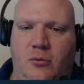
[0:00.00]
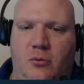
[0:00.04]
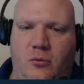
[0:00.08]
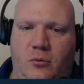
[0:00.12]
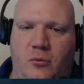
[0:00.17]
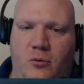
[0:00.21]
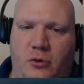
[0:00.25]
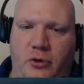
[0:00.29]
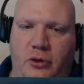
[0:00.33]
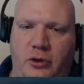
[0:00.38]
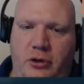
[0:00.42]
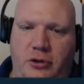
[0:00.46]

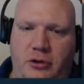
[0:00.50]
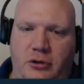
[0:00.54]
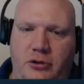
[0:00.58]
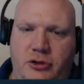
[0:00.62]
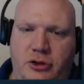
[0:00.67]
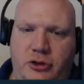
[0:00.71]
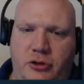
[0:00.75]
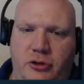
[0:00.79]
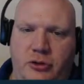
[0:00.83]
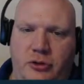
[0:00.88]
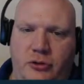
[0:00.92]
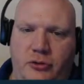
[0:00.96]
1,
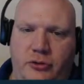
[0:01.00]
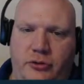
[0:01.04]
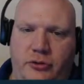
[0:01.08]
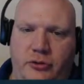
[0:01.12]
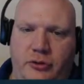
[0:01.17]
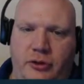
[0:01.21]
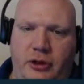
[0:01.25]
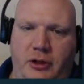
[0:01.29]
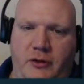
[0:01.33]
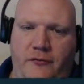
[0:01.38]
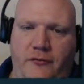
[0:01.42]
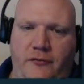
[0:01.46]
2,
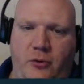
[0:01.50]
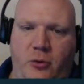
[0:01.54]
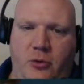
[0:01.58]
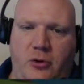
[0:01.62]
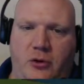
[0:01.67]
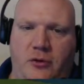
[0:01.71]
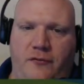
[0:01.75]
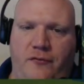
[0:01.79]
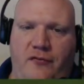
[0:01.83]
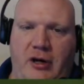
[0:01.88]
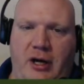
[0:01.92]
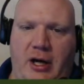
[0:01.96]
3,
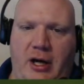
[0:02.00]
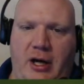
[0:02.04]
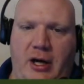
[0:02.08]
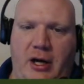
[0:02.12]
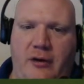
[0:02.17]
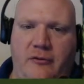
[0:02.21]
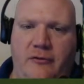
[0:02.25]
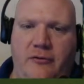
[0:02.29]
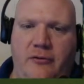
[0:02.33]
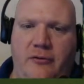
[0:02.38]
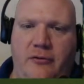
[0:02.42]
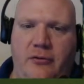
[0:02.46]
4,
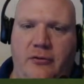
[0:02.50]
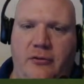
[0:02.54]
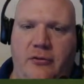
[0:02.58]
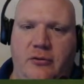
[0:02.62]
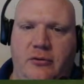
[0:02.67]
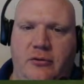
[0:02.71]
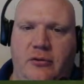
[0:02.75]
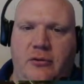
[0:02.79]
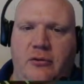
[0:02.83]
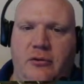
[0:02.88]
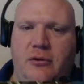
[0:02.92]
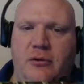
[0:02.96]
5.
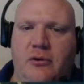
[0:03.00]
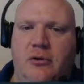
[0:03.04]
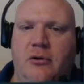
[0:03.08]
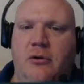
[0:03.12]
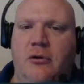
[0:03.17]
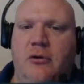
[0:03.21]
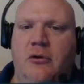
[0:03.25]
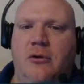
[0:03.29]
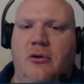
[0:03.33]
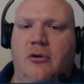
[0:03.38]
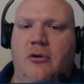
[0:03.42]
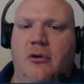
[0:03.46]

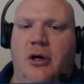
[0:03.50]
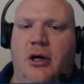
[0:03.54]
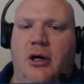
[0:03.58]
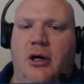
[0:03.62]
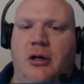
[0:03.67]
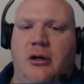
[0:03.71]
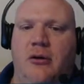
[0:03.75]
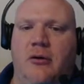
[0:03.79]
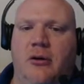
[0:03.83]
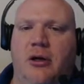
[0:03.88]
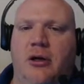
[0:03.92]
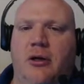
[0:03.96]
Right
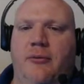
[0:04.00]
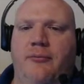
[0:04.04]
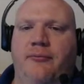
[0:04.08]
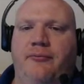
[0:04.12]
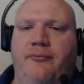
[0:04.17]
here, right?